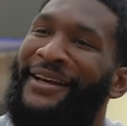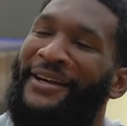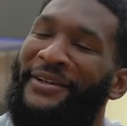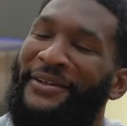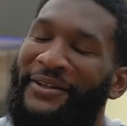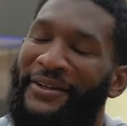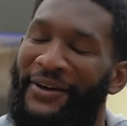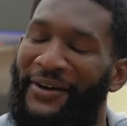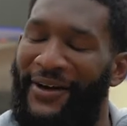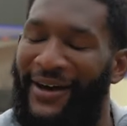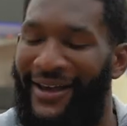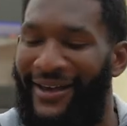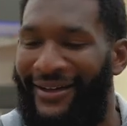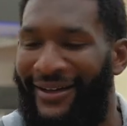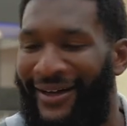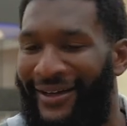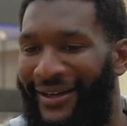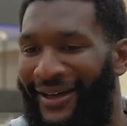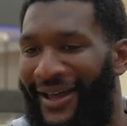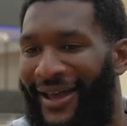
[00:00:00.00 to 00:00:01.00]
You know, and
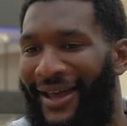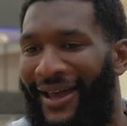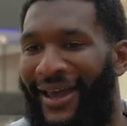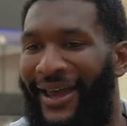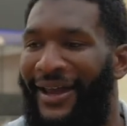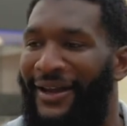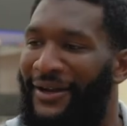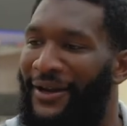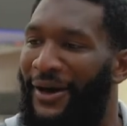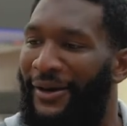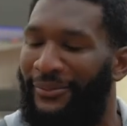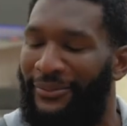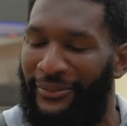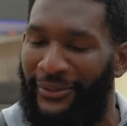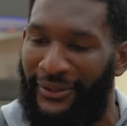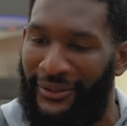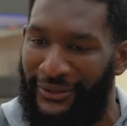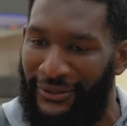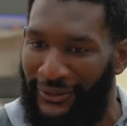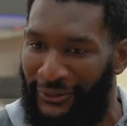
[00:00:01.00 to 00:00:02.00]
then I end up
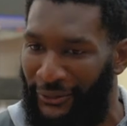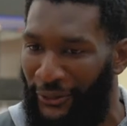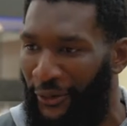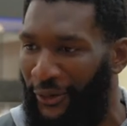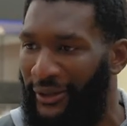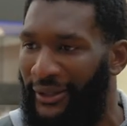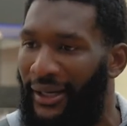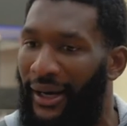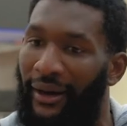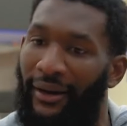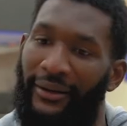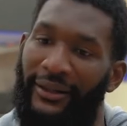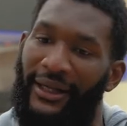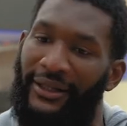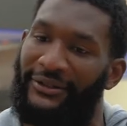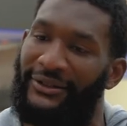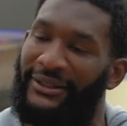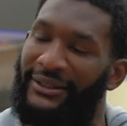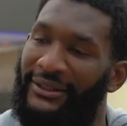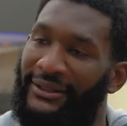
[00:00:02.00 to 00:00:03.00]
knowing that, oh,
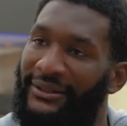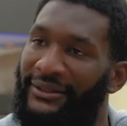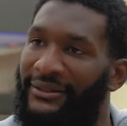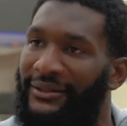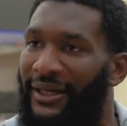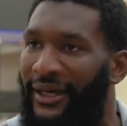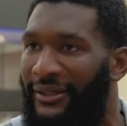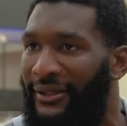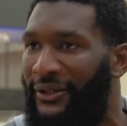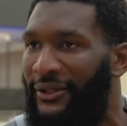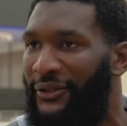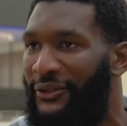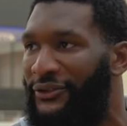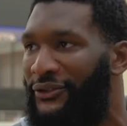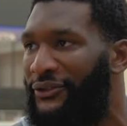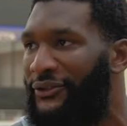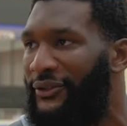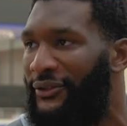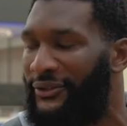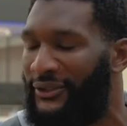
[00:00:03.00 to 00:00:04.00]
that's the Cincinnati
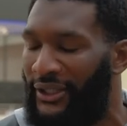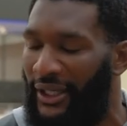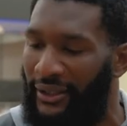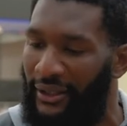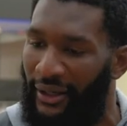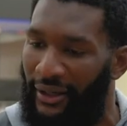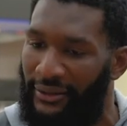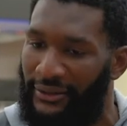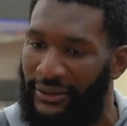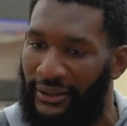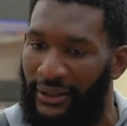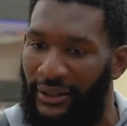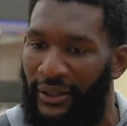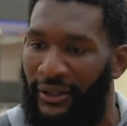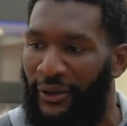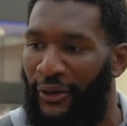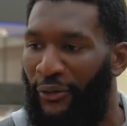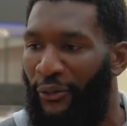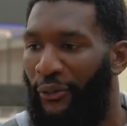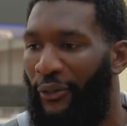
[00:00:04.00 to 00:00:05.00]
coach, you know. So that was
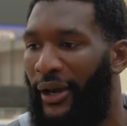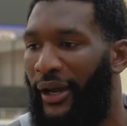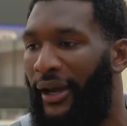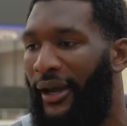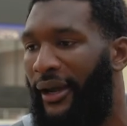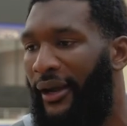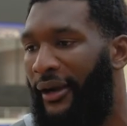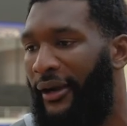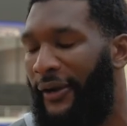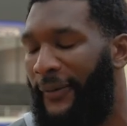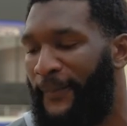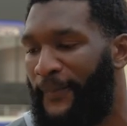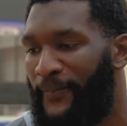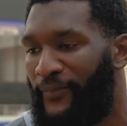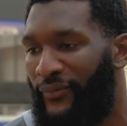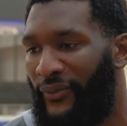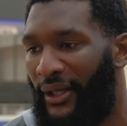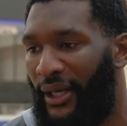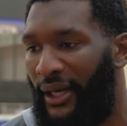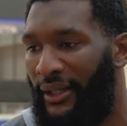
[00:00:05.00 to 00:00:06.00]
where
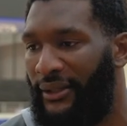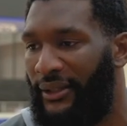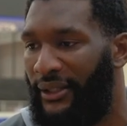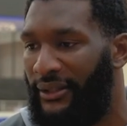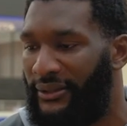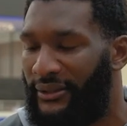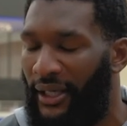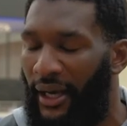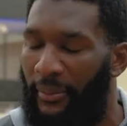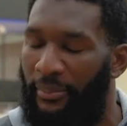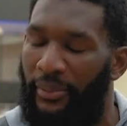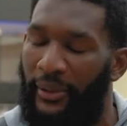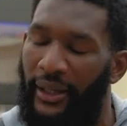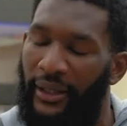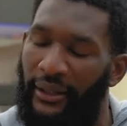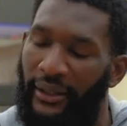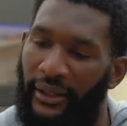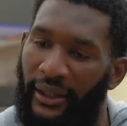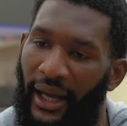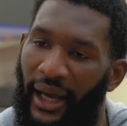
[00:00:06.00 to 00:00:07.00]
things
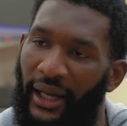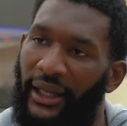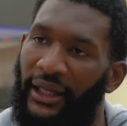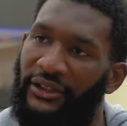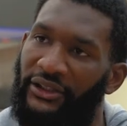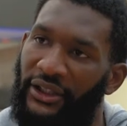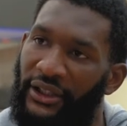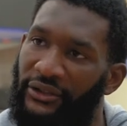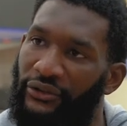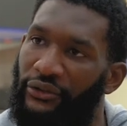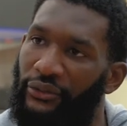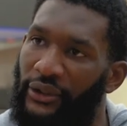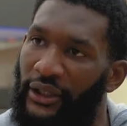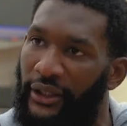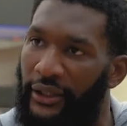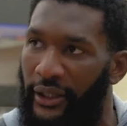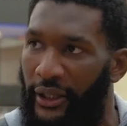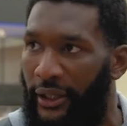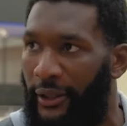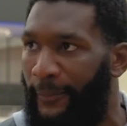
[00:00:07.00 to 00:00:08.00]
happened, and I had a chance to
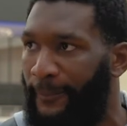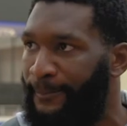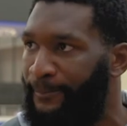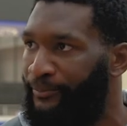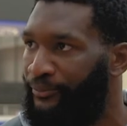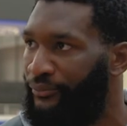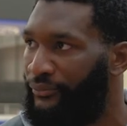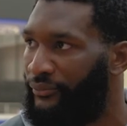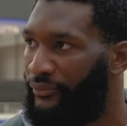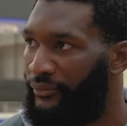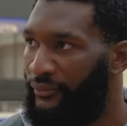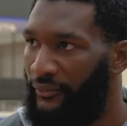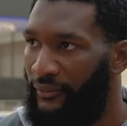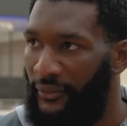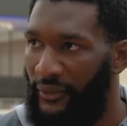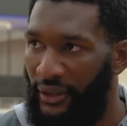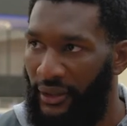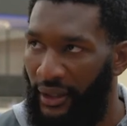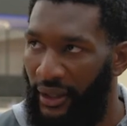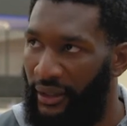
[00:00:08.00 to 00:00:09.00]
get
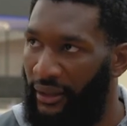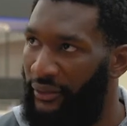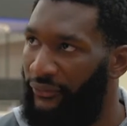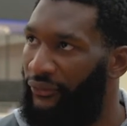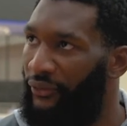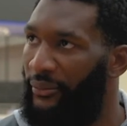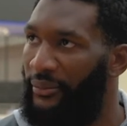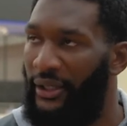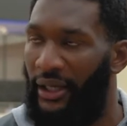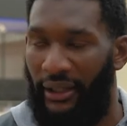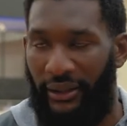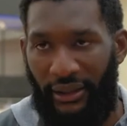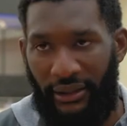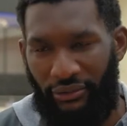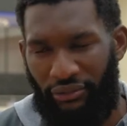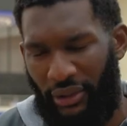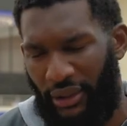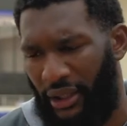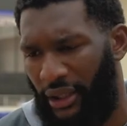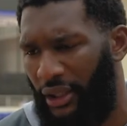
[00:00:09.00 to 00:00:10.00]
there. And then from there,
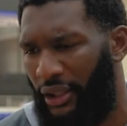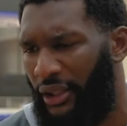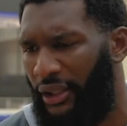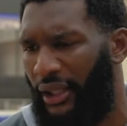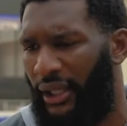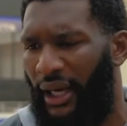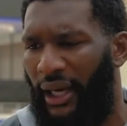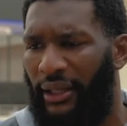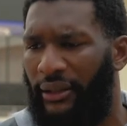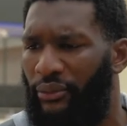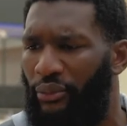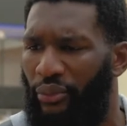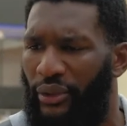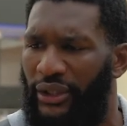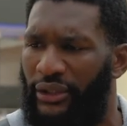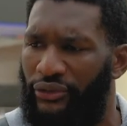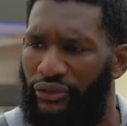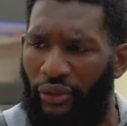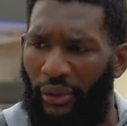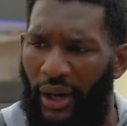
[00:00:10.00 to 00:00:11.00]
things were good, like,
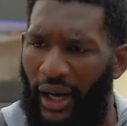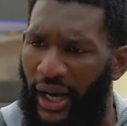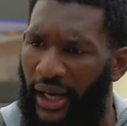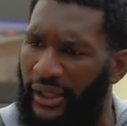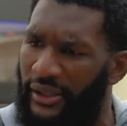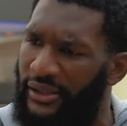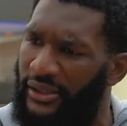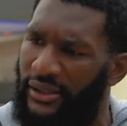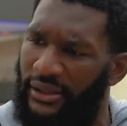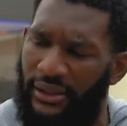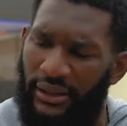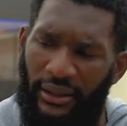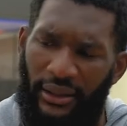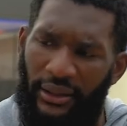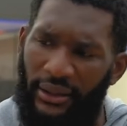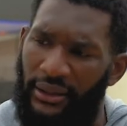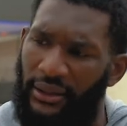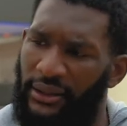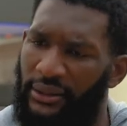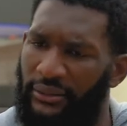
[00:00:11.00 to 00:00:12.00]
win twice.
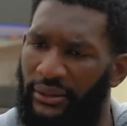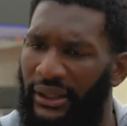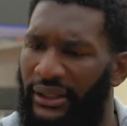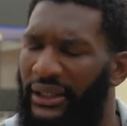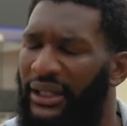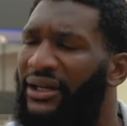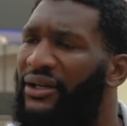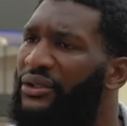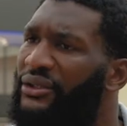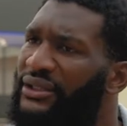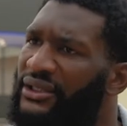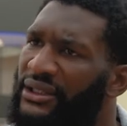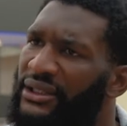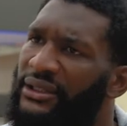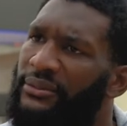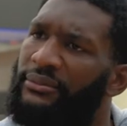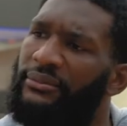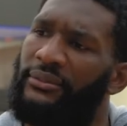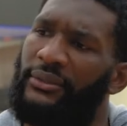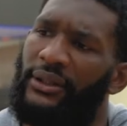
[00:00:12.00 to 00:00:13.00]
We had a good
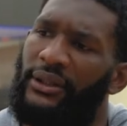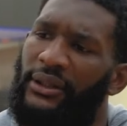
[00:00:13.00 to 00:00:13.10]
team.